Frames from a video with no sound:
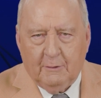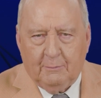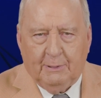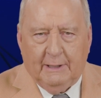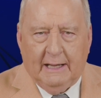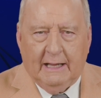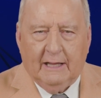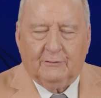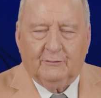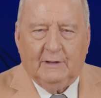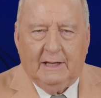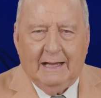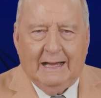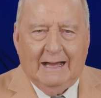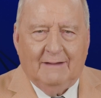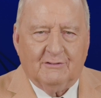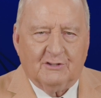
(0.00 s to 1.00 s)
path for
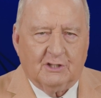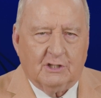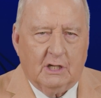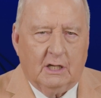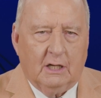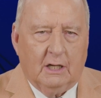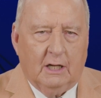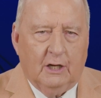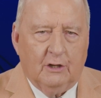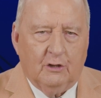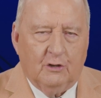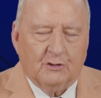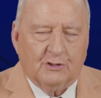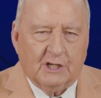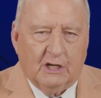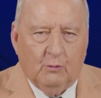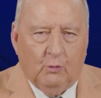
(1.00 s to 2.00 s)
harvesting and
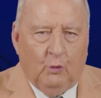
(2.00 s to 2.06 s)
using